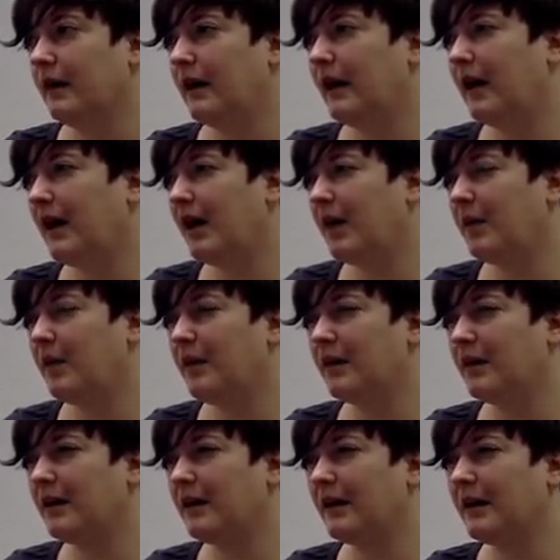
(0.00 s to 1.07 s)
I
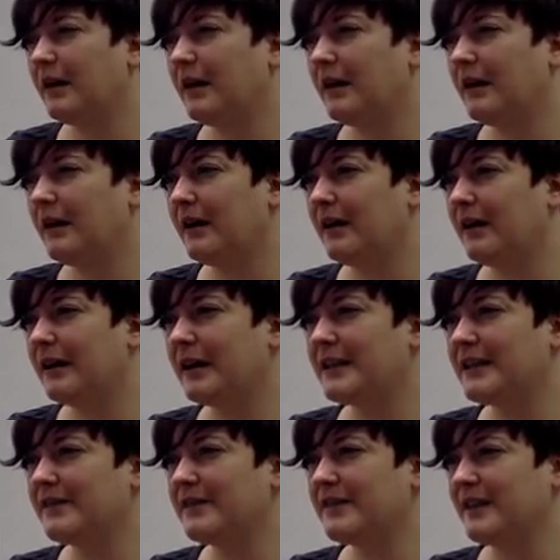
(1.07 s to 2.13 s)

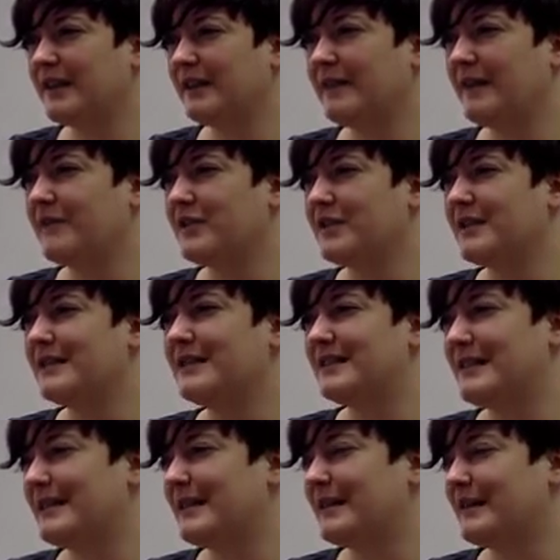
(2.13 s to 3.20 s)
guess if I've just
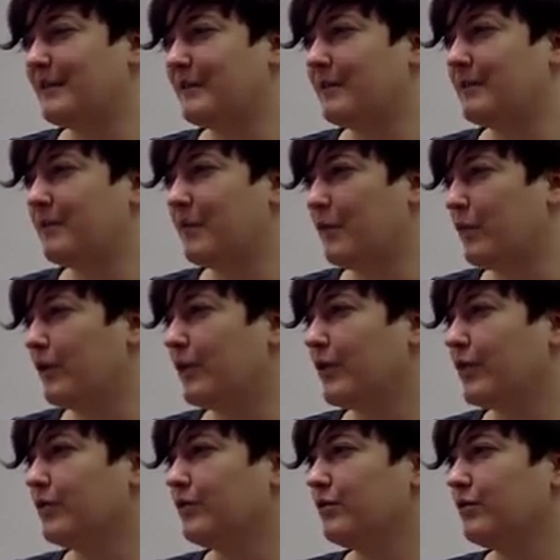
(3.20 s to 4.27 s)
seen it more
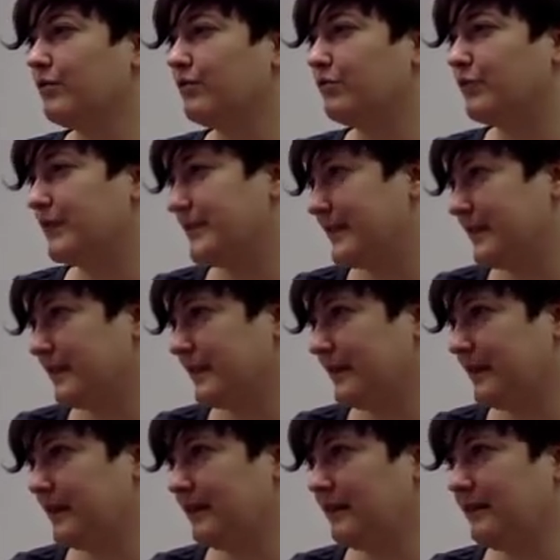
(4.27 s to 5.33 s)

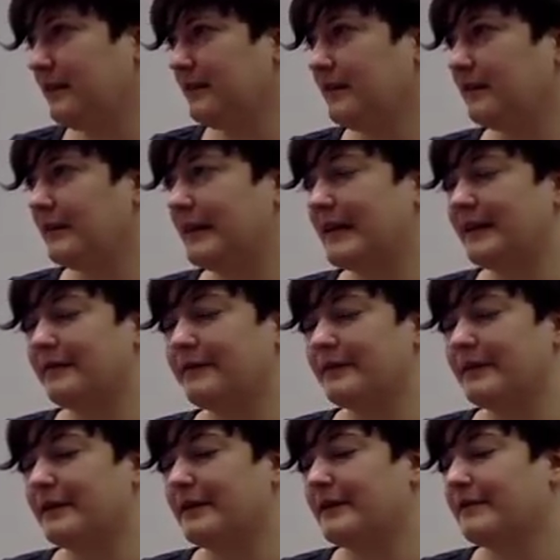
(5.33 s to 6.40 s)
recently, like if
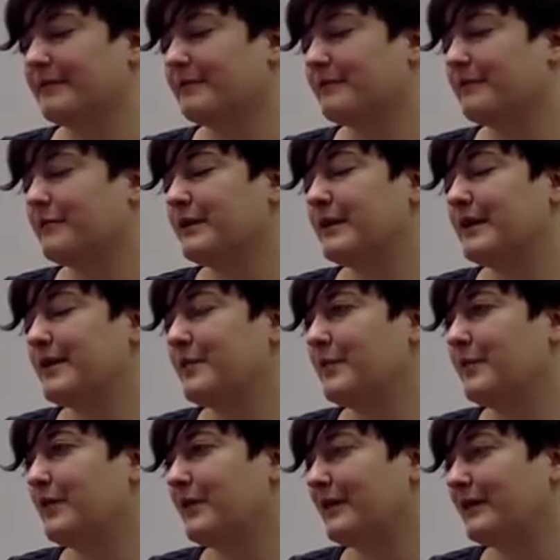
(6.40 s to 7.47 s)
we're reading a
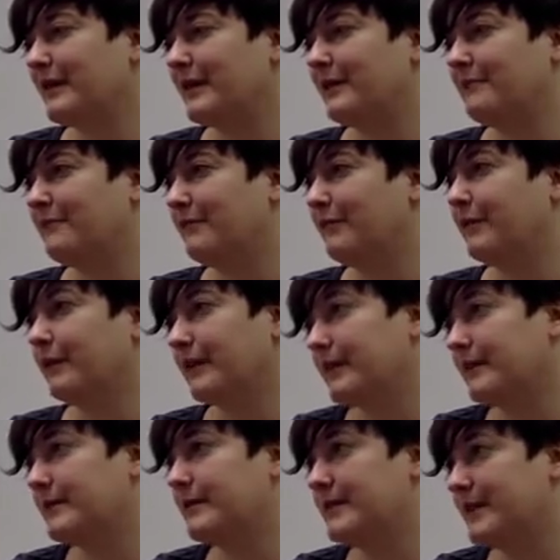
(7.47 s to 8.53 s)
book that he really
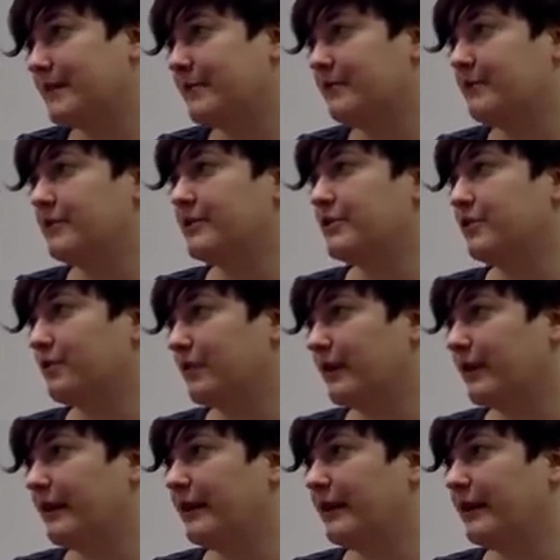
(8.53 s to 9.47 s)
doesn't seem to enjoy.